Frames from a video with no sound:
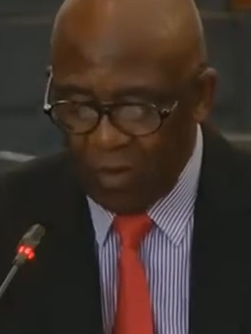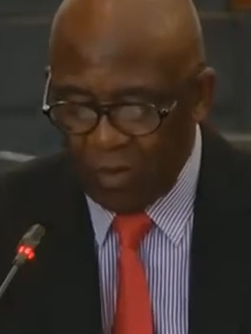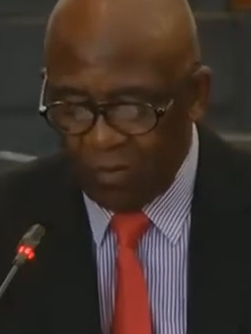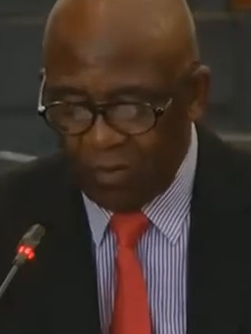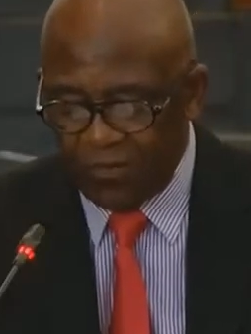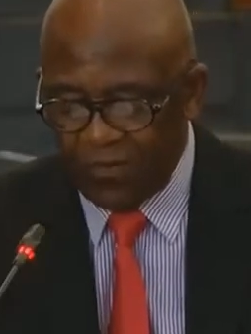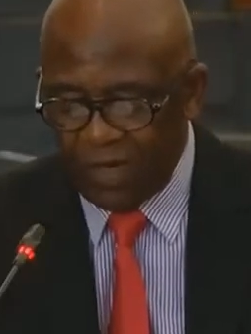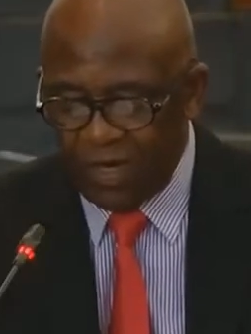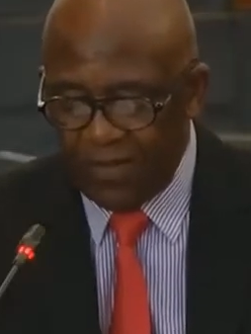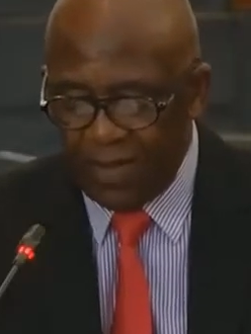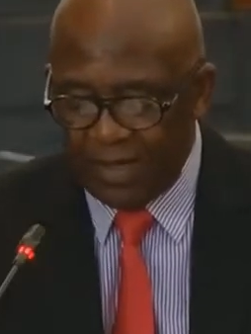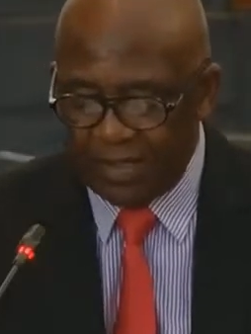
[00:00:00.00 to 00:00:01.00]
that I would
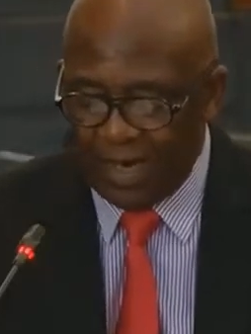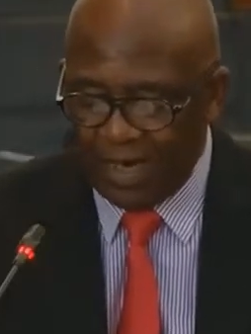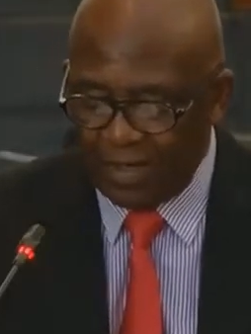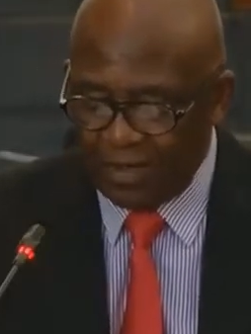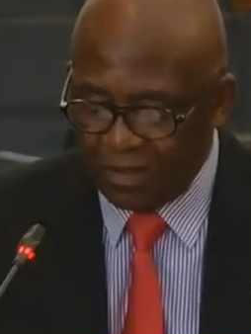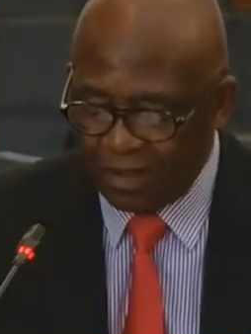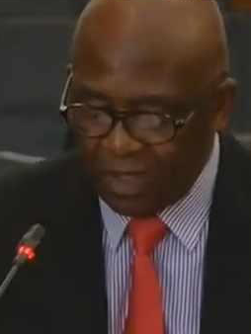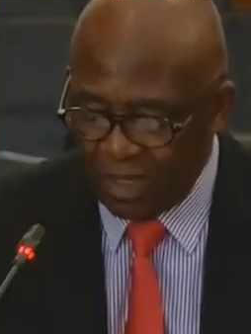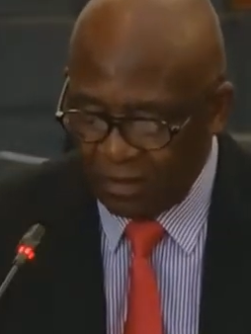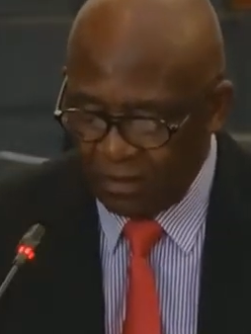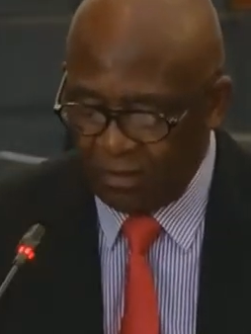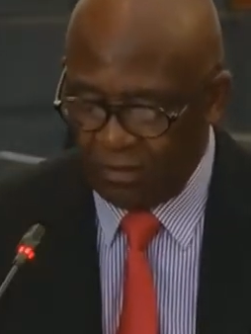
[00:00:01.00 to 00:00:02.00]
prefer that I
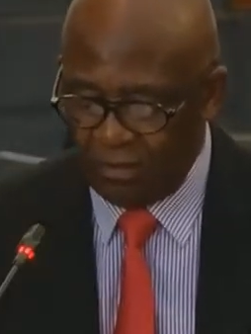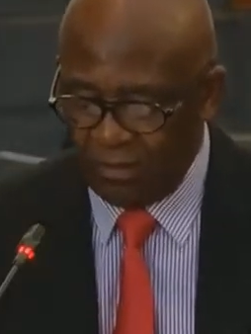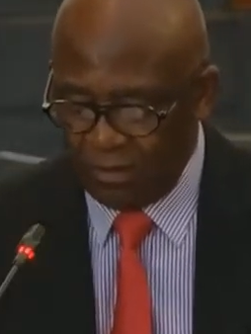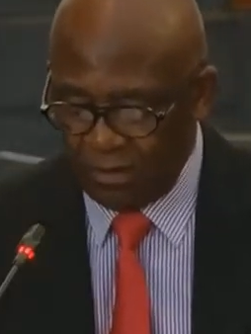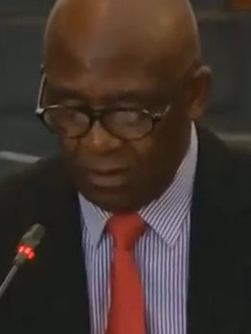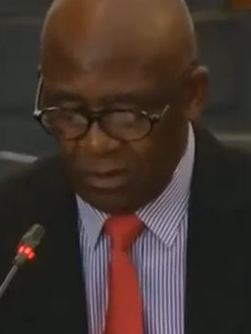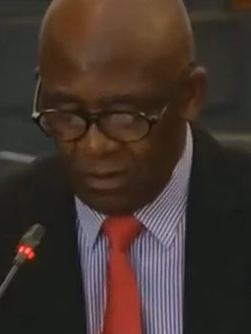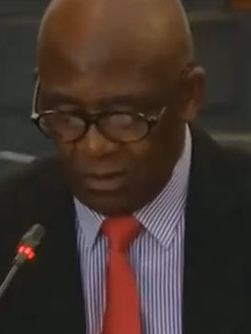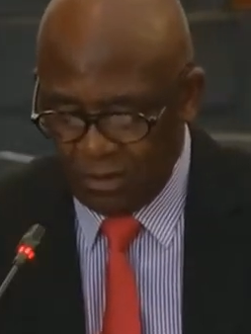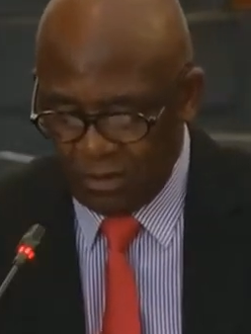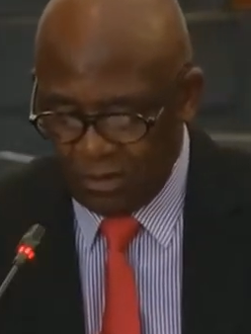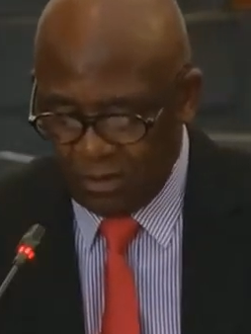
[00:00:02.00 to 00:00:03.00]
consult
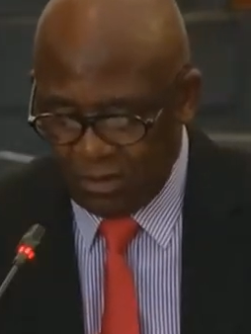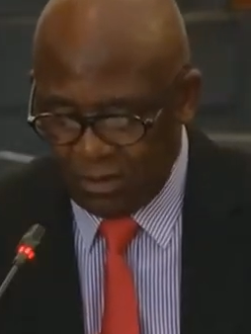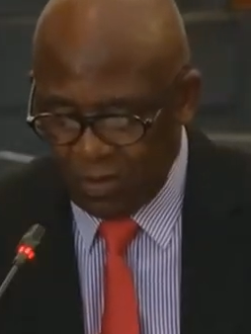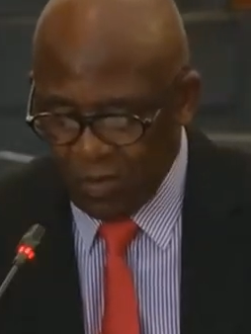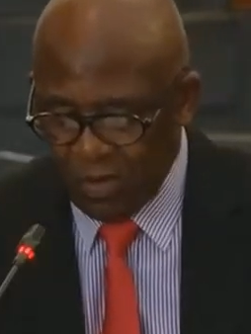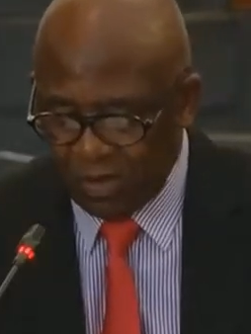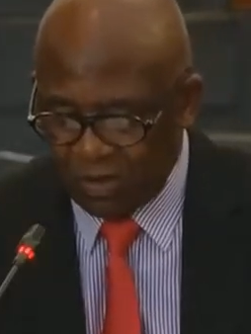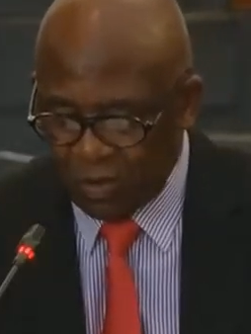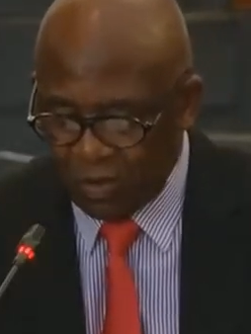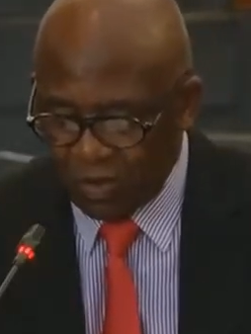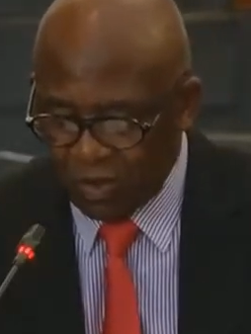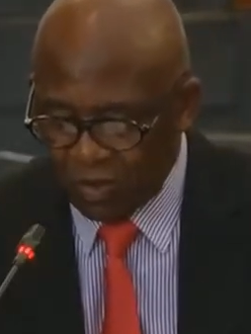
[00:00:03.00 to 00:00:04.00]
the human